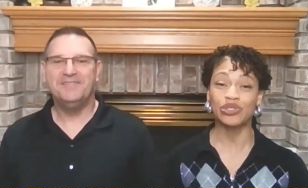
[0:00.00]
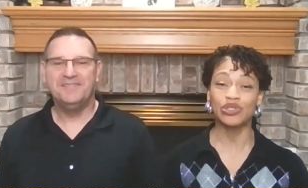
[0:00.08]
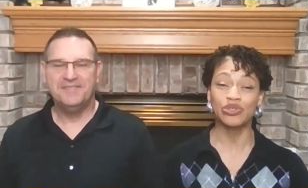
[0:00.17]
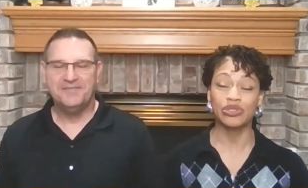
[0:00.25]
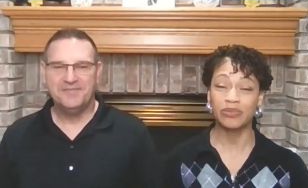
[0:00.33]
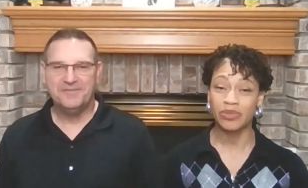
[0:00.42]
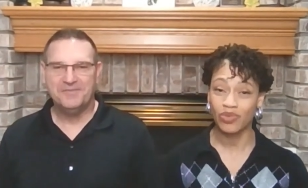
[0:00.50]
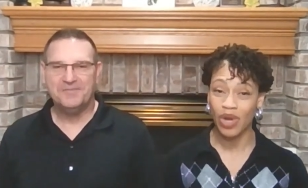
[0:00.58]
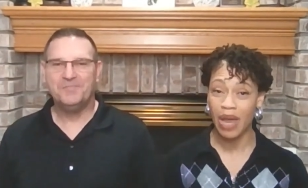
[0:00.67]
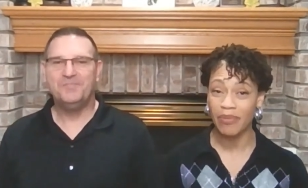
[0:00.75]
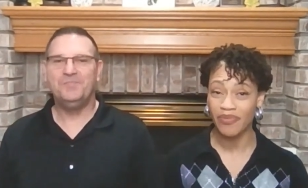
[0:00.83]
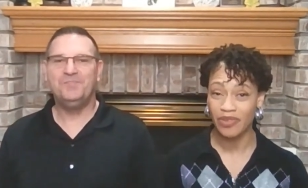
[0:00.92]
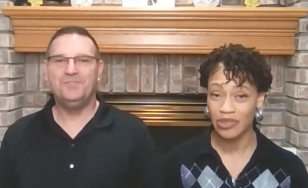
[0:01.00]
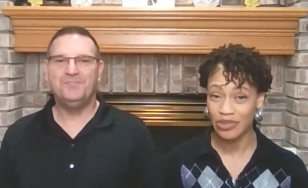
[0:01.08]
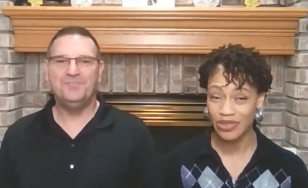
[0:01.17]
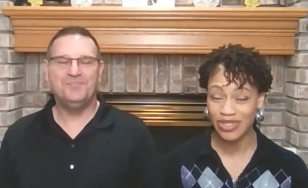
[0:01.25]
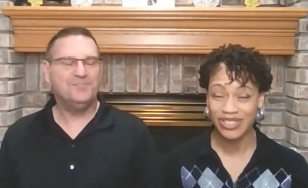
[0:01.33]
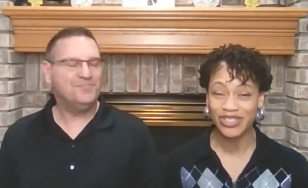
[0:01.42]
Speaker 1: to subscribe if you're new
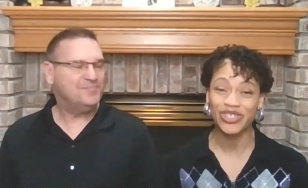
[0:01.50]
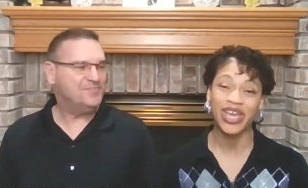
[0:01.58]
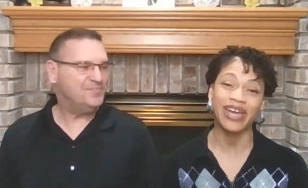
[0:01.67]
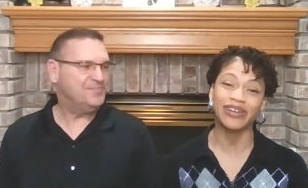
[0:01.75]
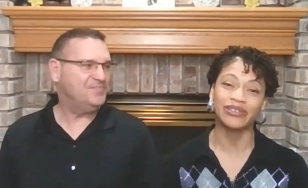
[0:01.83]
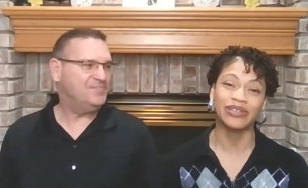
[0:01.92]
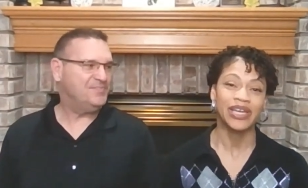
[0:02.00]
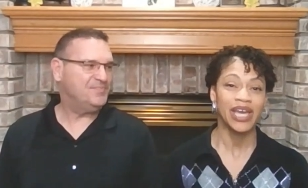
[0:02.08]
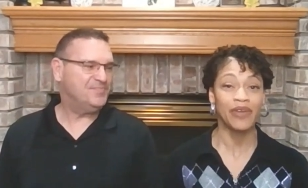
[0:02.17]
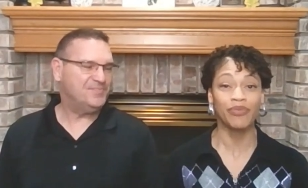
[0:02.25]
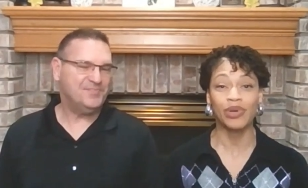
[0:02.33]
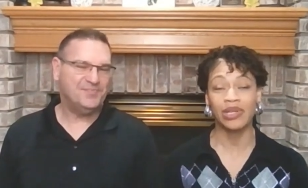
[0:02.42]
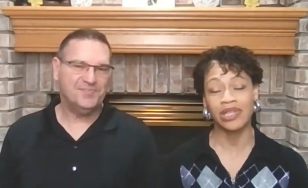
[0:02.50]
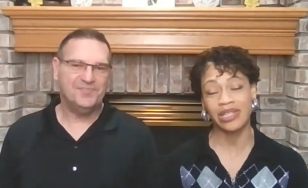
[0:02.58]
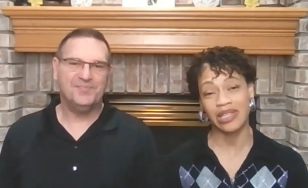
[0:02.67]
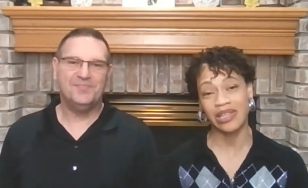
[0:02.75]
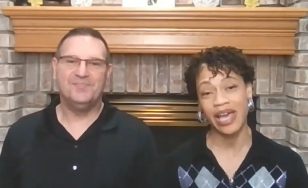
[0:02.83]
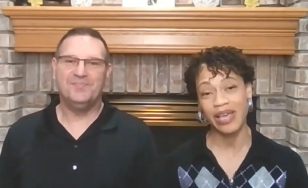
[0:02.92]
to this channel. Everyone, click the
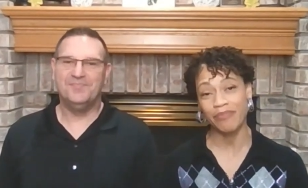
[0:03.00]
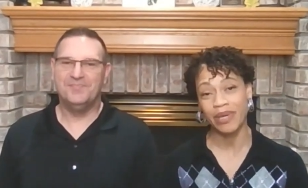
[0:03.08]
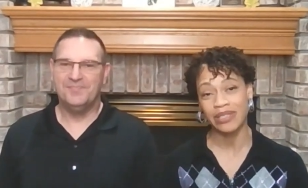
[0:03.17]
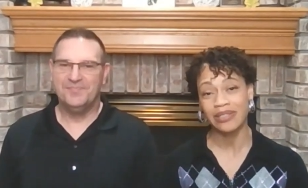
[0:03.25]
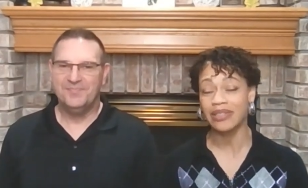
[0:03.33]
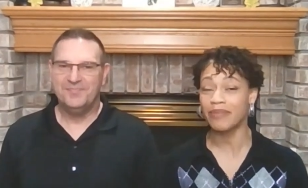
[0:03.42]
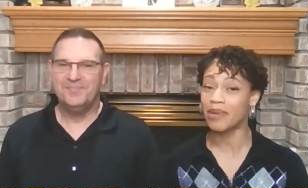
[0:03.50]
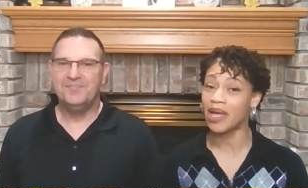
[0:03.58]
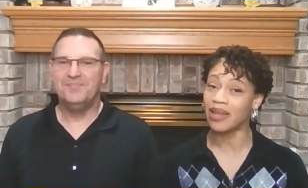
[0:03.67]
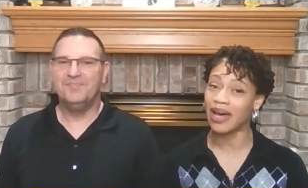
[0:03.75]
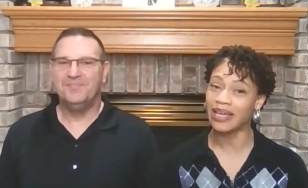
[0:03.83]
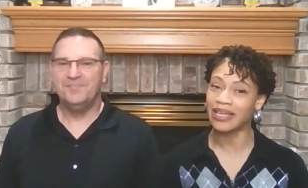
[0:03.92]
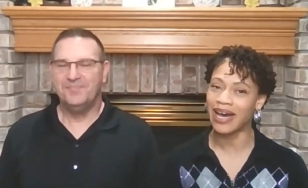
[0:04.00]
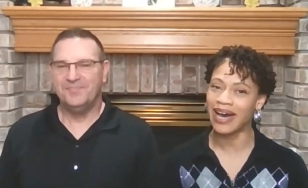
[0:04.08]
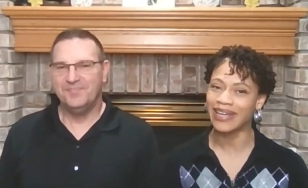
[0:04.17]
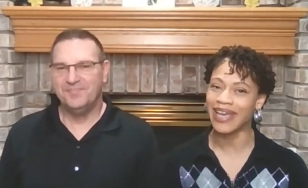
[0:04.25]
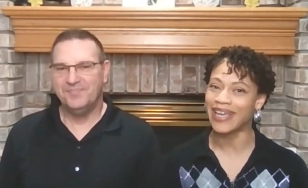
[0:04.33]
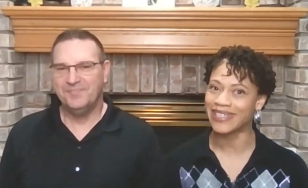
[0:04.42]
like button, the bell
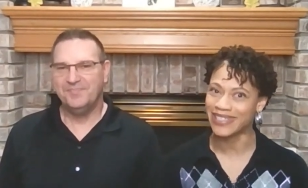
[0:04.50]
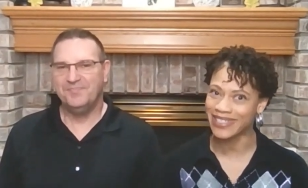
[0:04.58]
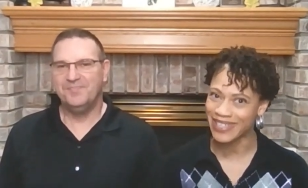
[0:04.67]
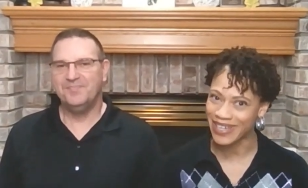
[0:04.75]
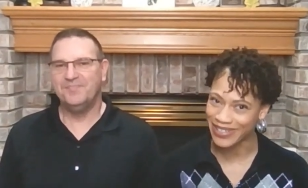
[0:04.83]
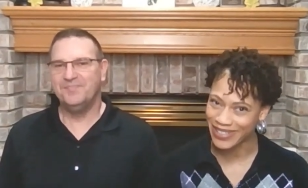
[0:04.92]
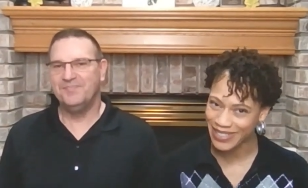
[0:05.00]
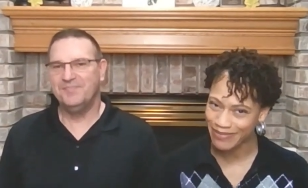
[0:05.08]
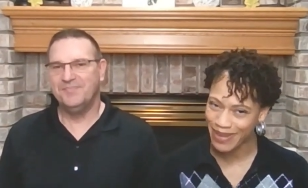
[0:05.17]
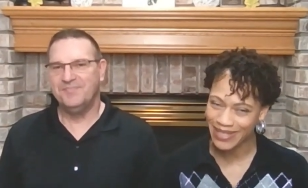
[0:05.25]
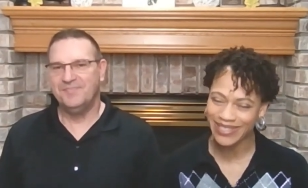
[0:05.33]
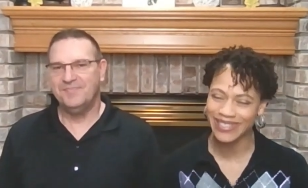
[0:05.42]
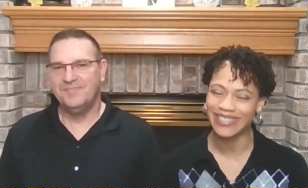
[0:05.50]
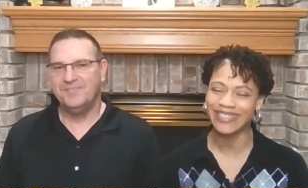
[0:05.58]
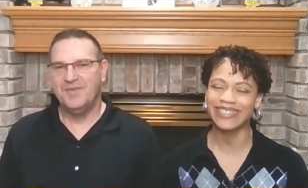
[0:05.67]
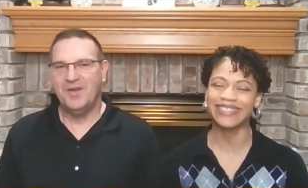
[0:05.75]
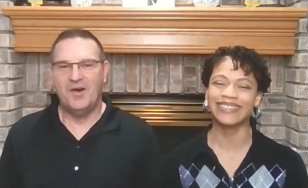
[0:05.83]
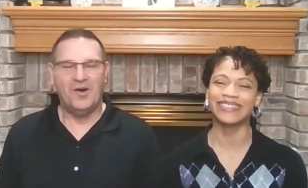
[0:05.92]
icon, and share this message.
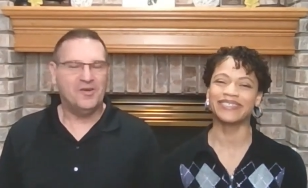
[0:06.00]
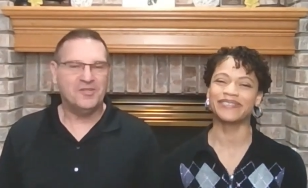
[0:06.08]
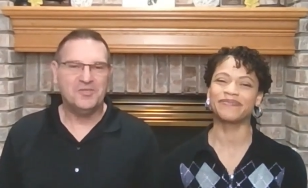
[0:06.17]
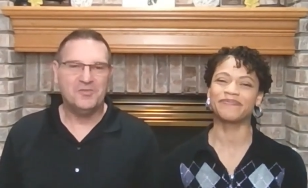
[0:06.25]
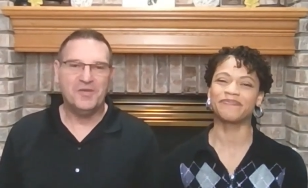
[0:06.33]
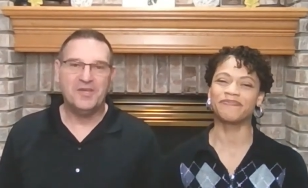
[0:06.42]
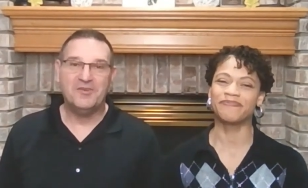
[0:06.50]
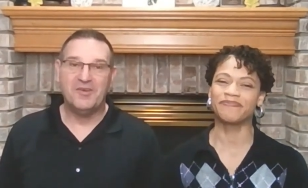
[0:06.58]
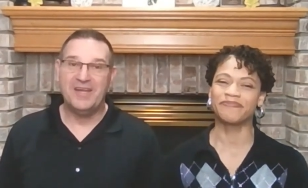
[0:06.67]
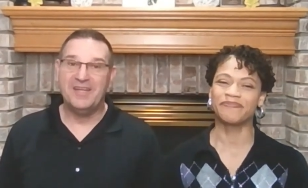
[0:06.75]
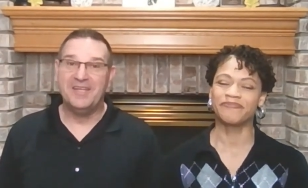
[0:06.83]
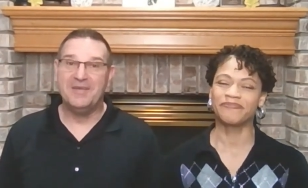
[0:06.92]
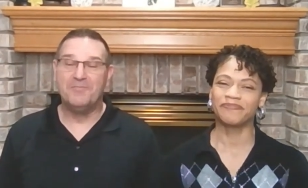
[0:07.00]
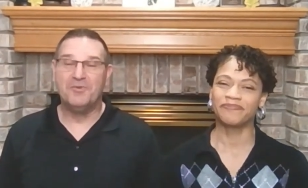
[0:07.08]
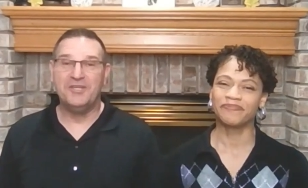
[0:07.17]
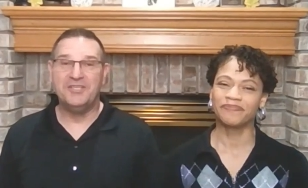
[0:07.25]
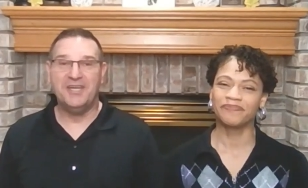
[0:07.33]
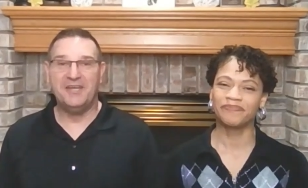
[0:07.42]
Speaker 2: Also, we greatly
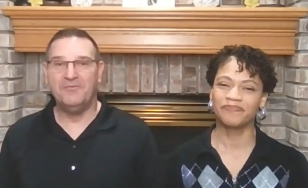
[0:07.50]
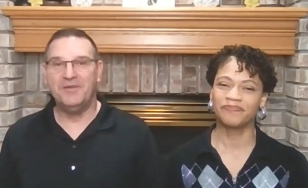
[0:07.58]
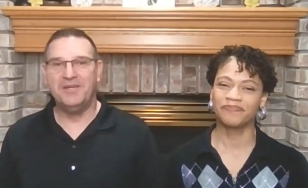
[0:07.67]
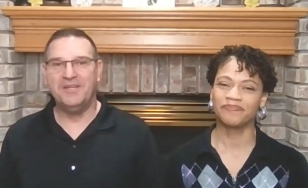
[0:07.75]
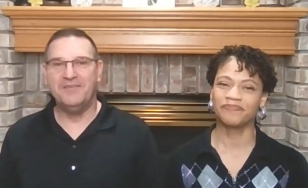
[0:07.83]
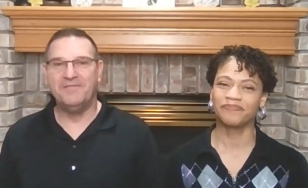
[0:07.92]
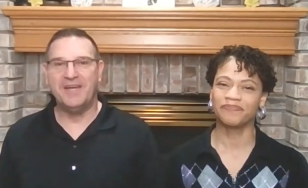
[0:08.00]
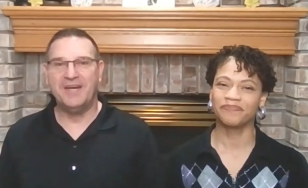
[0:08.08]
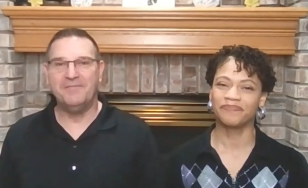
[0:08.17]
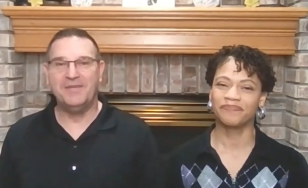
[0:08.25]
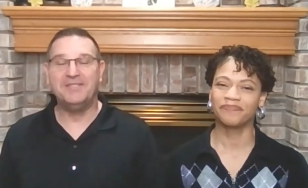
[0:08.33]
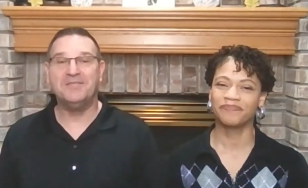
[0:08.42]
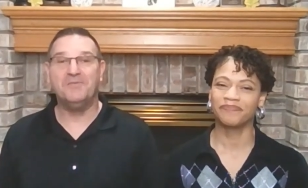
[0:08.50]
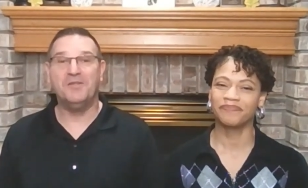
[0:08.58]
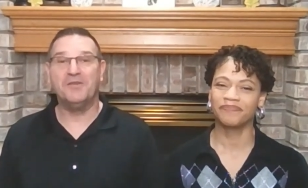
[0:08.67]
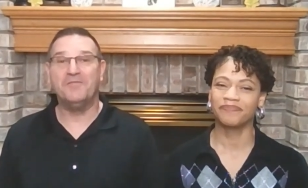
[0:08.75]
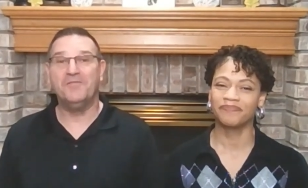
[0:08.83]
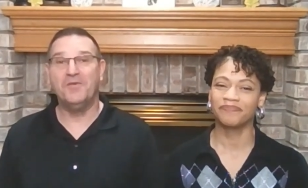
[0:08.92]
appreciate when you leave comments, and we
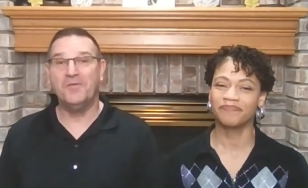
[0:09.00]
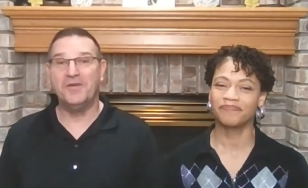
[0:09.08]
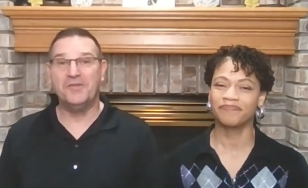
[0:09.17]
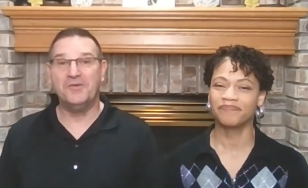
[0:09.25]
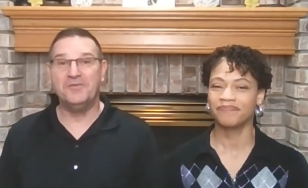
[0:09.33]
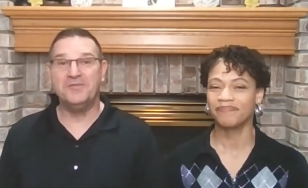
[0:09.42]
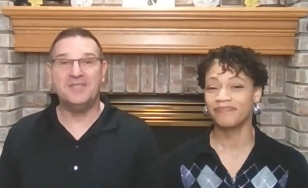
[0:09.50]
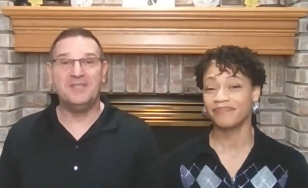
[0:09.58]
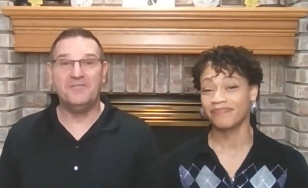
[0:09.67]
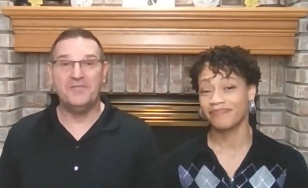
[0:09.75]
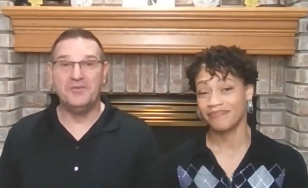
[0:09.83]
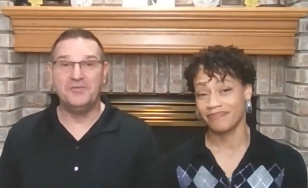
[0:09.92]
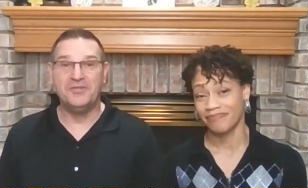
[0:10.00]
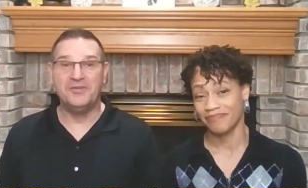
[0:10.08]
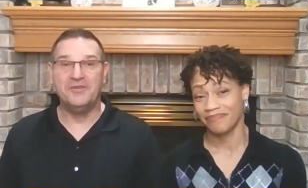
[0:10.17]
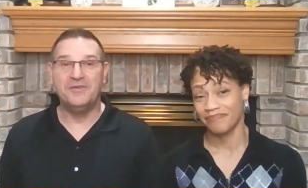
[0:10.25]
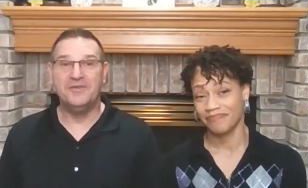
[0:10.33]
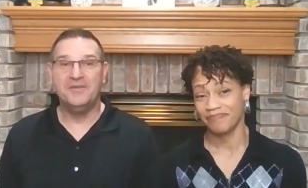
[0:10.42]
look forward to those in the
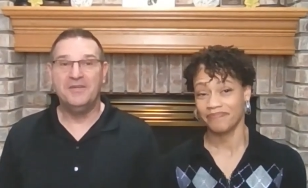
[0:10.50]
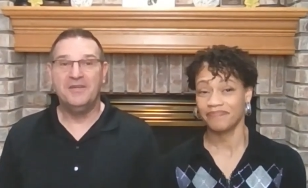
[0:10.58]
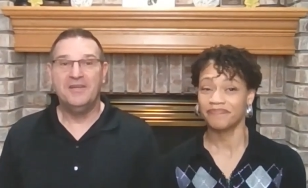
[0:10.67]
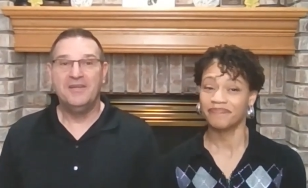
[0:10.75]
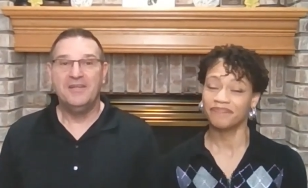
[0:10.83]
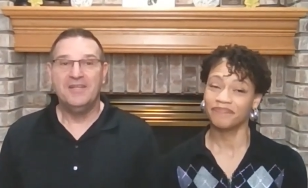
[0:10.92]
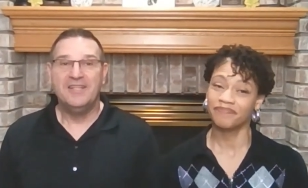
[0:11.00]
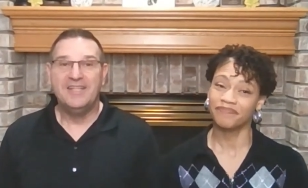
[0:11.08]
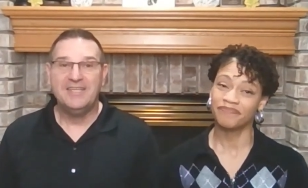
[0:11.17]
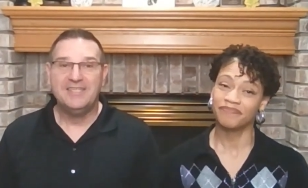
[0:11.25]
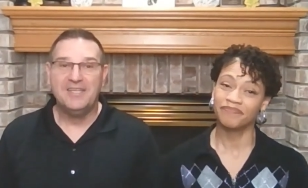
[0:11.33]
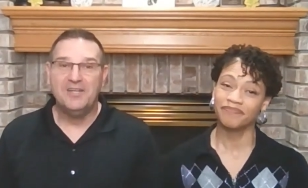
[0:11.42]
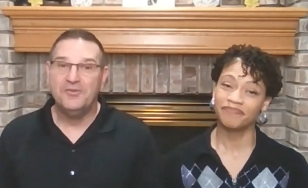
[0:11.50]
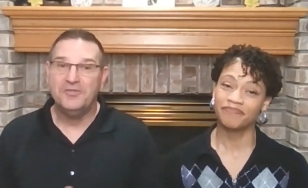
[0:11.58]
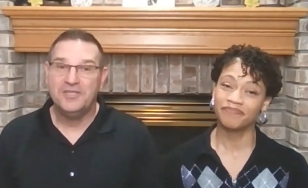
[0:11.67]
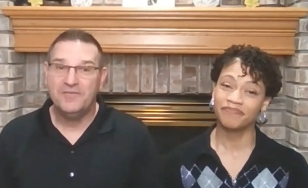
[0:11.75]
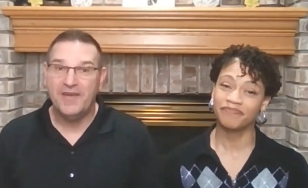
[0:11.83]
future. These elusive